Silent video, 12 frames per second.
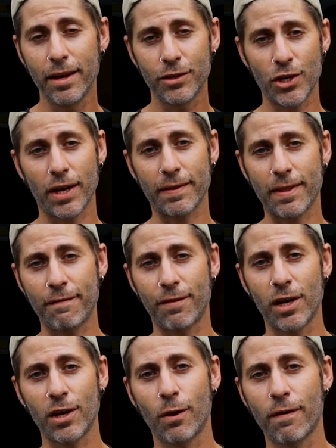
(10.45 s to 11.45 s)
Check out that
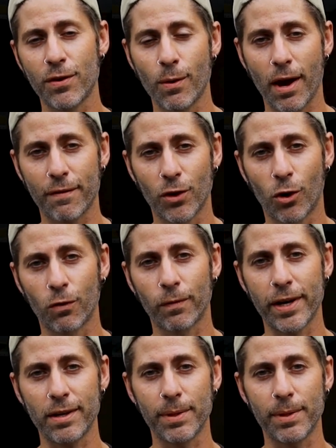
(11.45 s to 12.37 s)
video if you haven't already